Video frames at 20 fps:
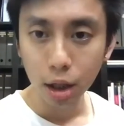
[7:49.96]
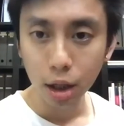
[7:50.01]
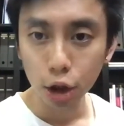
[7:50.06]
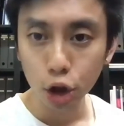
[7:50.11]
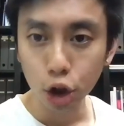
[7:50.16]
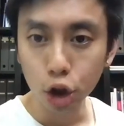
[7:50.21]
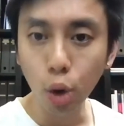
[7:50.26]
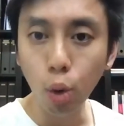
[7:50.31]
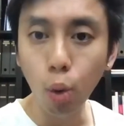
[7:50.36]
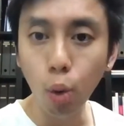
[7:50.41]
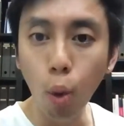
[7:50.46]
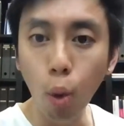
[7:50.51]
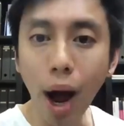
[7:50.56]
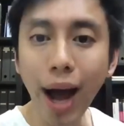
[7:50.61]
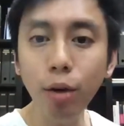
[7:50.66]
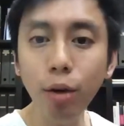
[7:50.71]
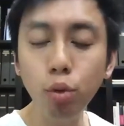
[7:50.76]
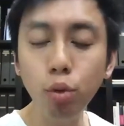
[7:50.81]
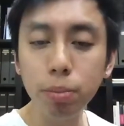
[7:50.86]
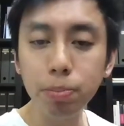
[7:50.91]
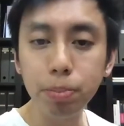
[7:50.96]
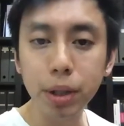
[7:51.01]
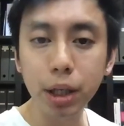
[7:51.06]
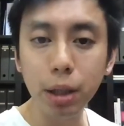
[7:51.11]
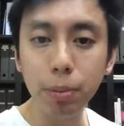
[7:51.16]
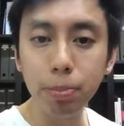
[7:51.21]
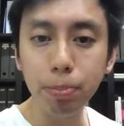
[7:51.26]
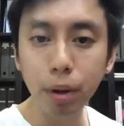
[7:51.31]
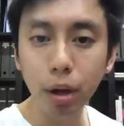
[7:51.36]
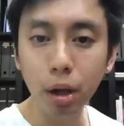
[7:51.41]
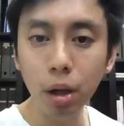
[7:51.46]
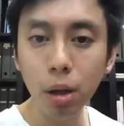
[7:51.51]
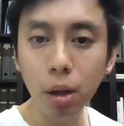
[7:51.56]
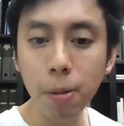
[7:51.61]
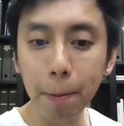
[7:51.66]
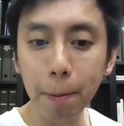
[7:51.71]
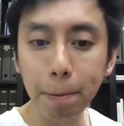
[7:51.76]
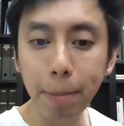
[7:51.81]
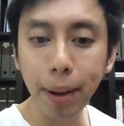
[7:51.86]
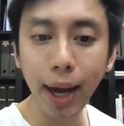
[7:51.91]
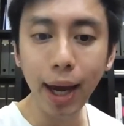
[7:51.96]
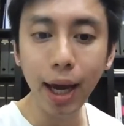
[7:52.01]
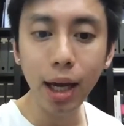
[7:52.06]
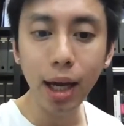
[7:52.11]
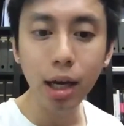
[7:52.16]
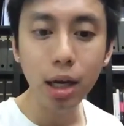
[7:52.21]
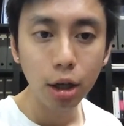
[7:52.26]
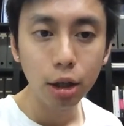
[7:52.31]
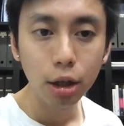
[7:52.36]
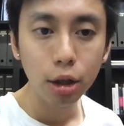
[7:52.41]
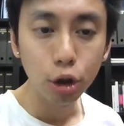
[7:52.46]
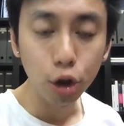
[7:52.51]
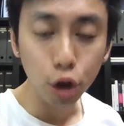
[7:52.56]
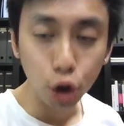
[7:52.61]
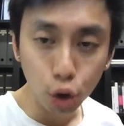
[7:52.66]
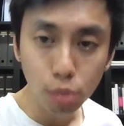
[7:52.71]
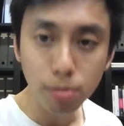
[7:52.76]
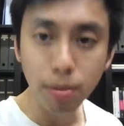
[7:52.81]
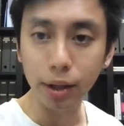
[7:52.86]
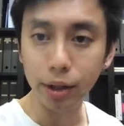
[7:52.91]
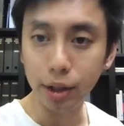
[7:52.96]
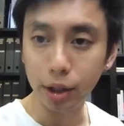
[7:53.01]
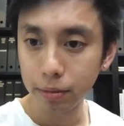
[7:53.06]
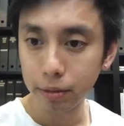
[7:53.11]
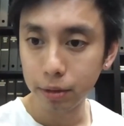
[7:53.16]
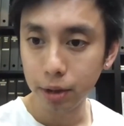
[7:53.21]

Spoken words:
so why would people pay you money